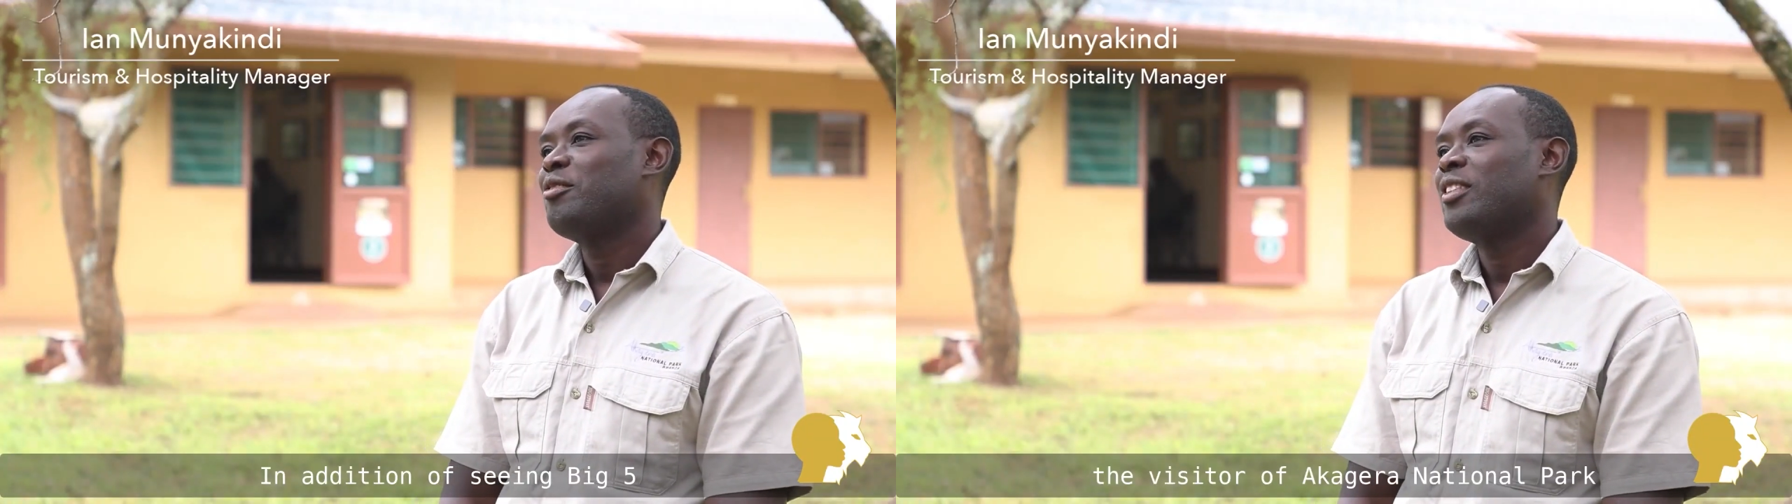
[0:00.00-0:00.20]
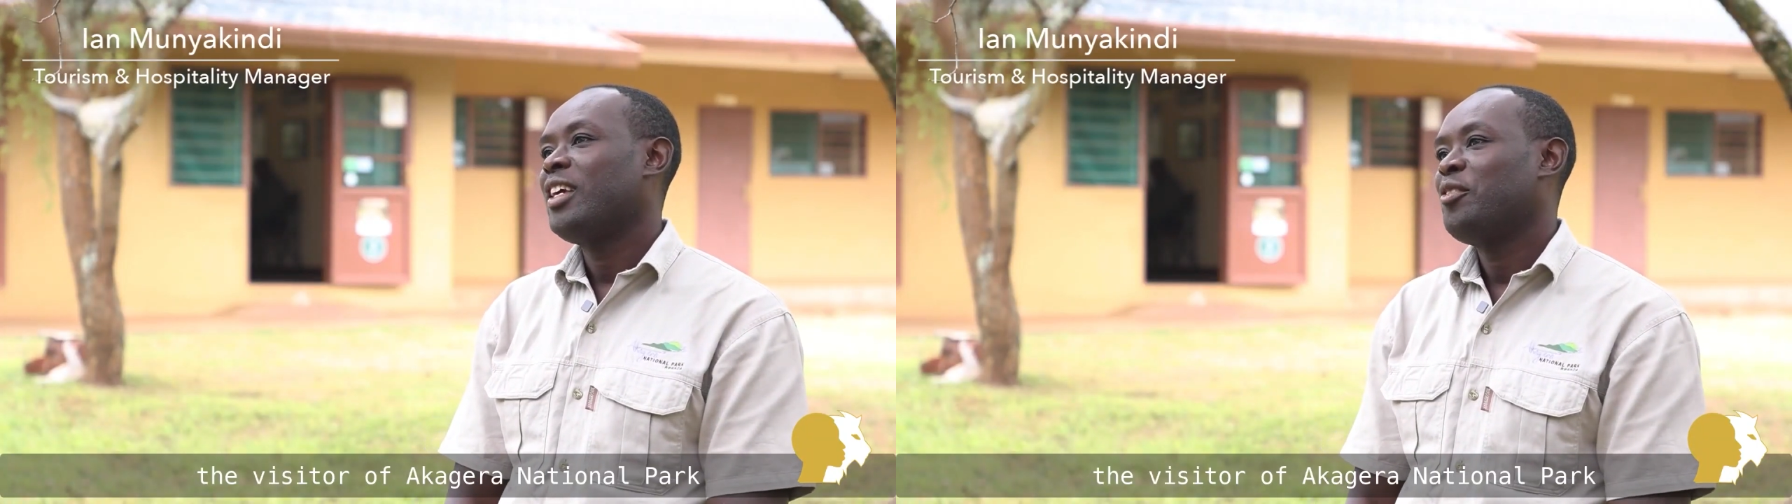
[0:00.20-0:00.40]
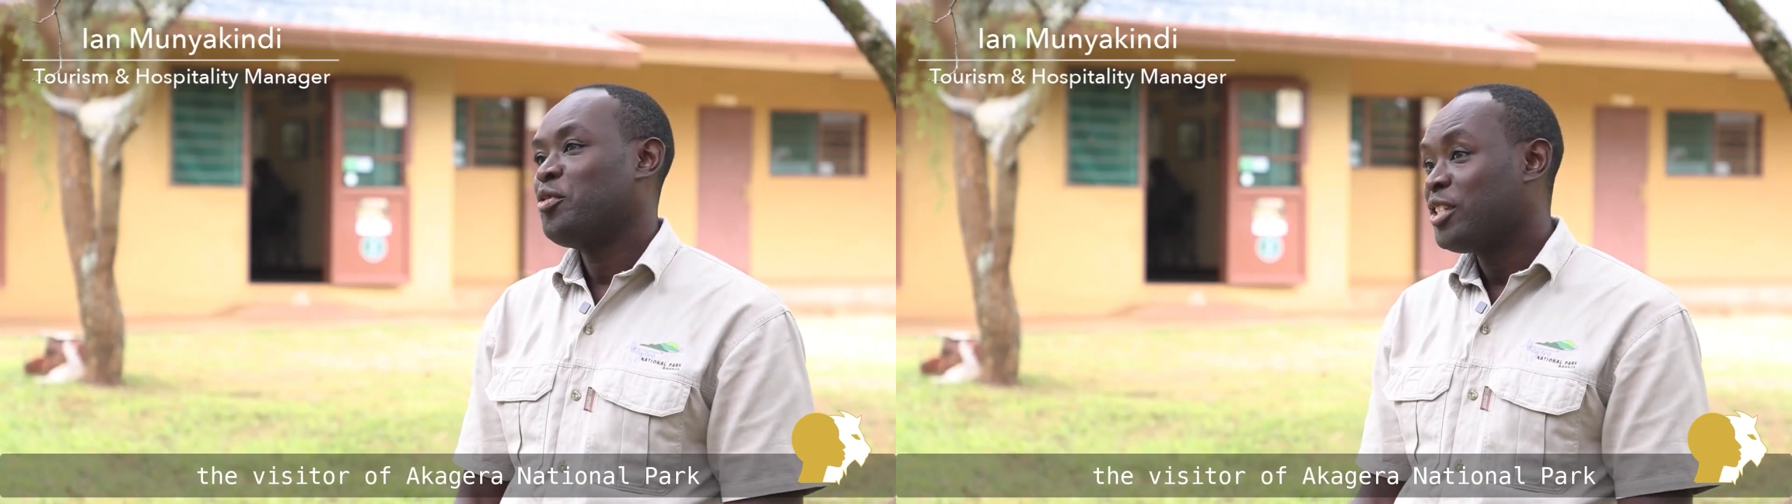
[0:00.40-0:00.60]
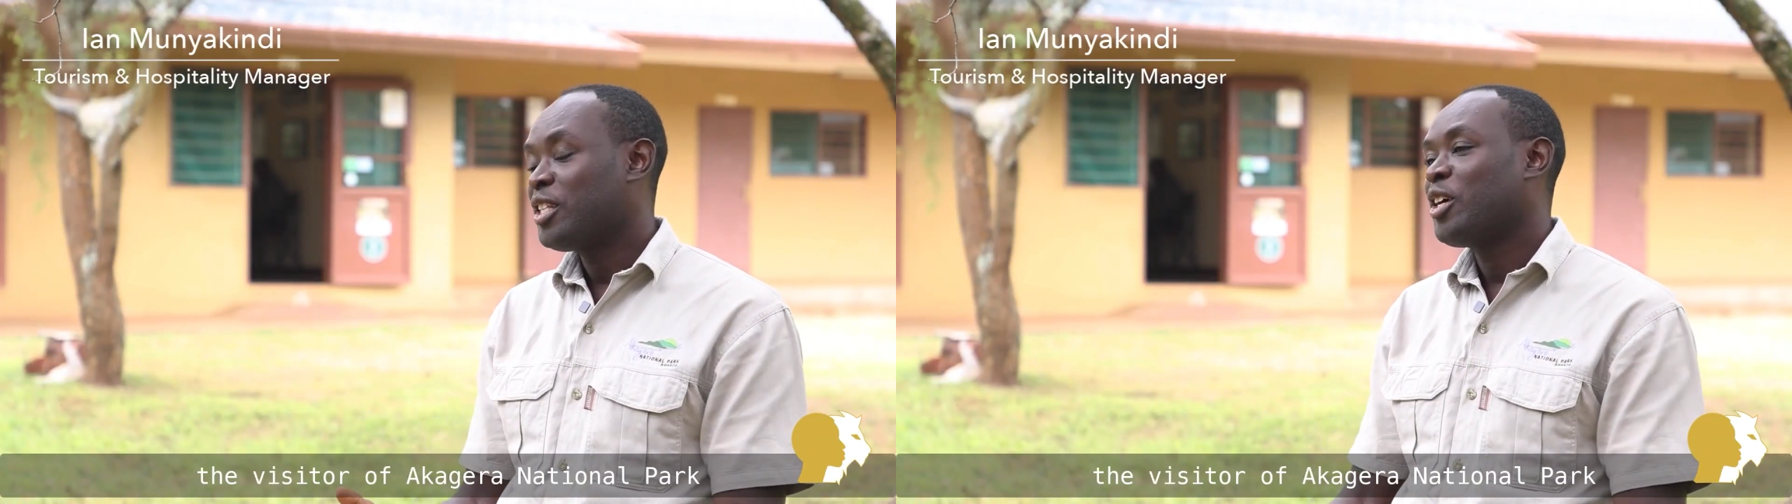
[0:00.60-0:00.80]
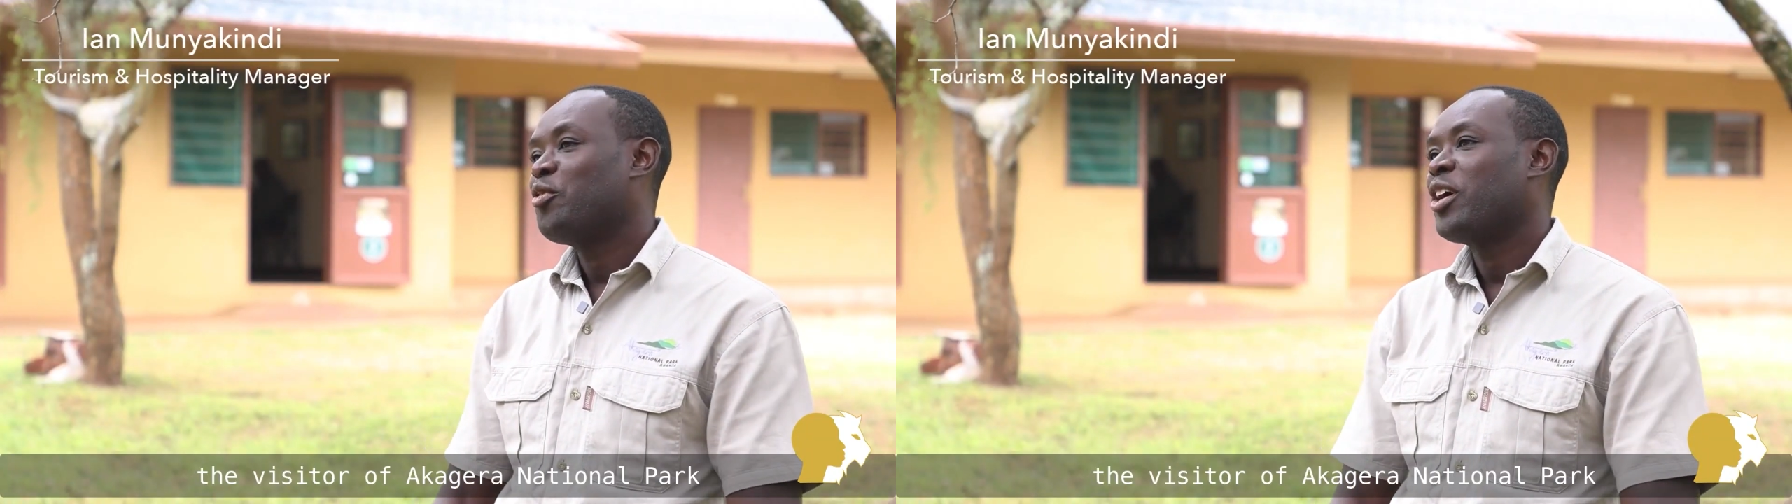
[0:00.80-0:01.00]
the
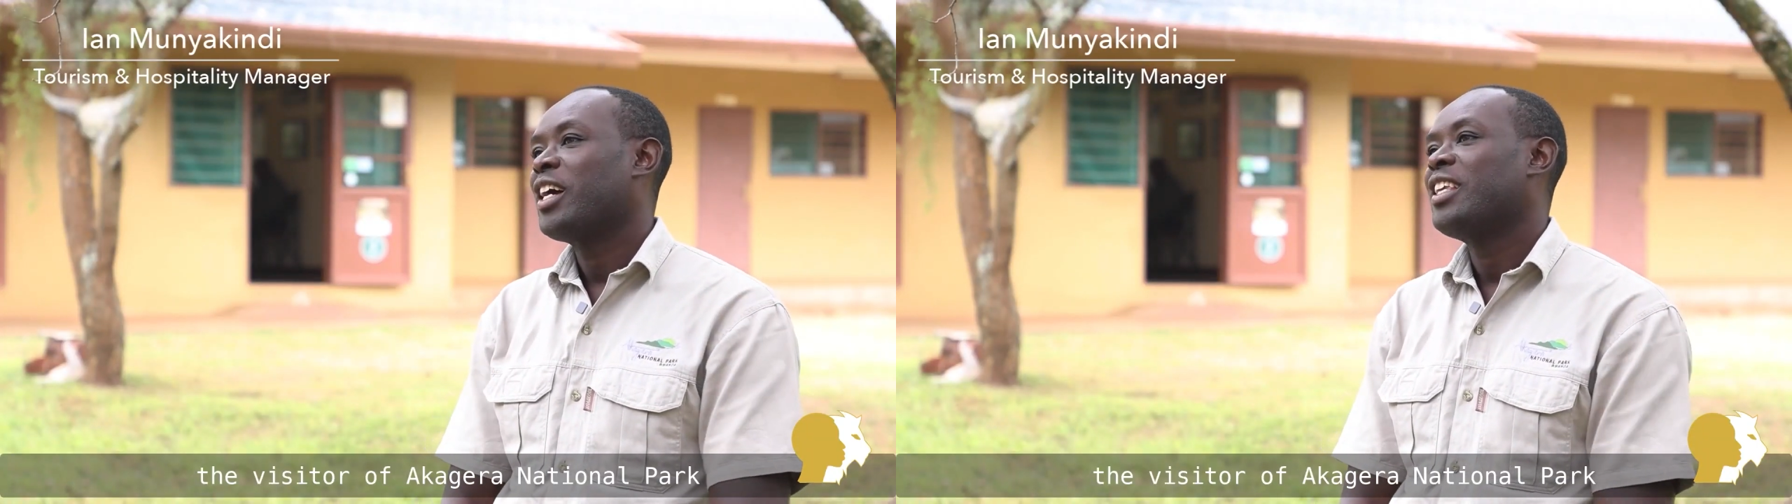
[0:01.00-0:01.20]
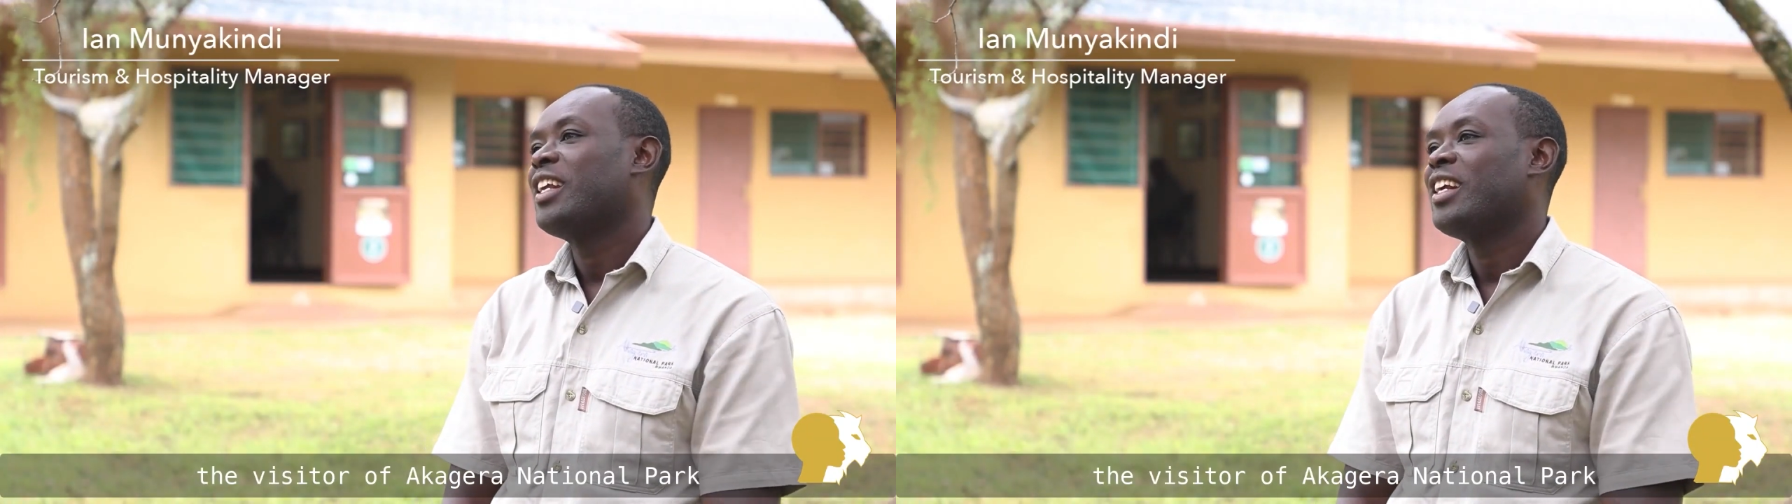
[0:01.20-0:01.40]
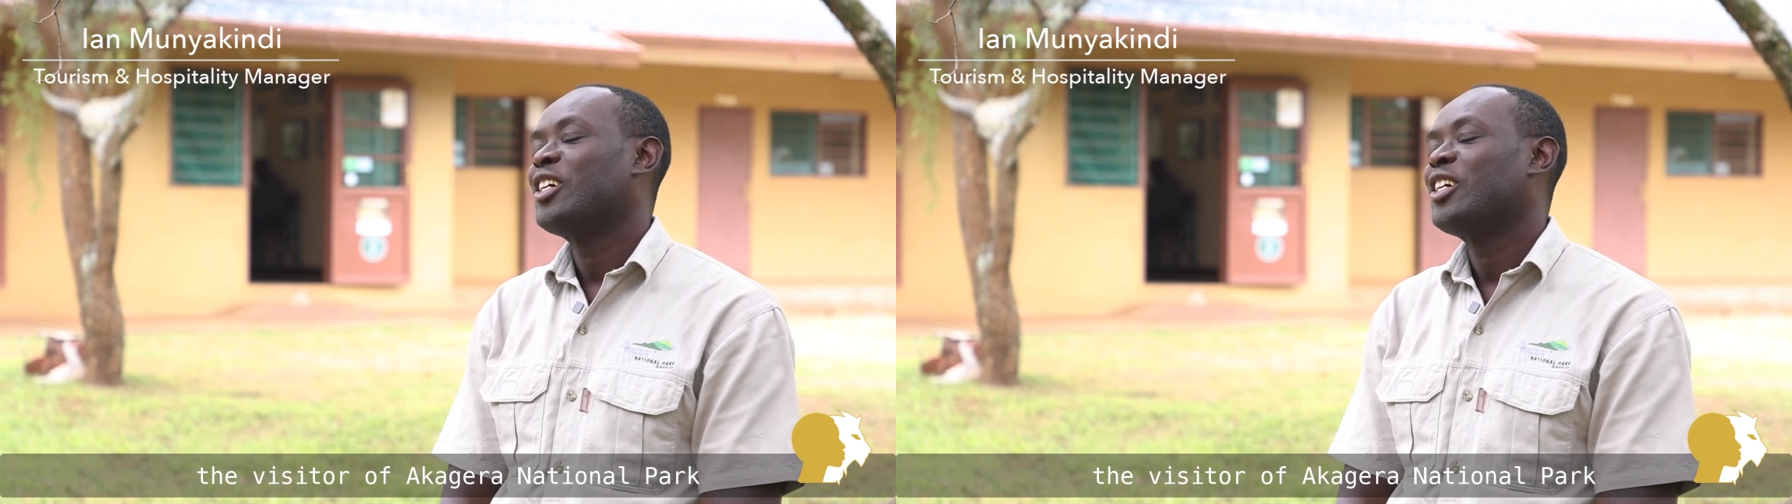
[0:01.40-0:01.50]
visitor of Akagera